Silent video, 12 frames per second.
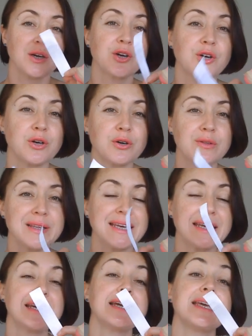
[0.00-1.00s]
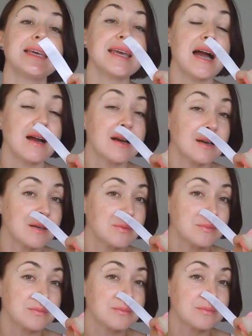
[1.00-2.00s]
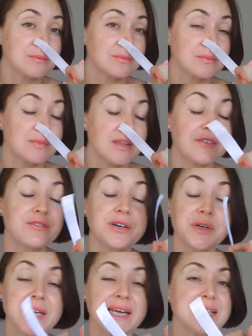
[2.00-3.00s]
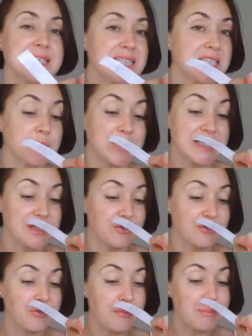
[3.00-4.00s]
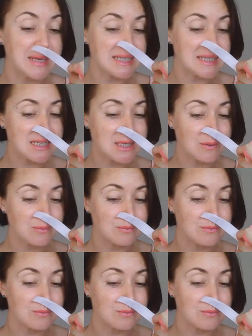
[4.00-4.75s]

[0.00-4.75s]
girly, young, very nice twist of mint.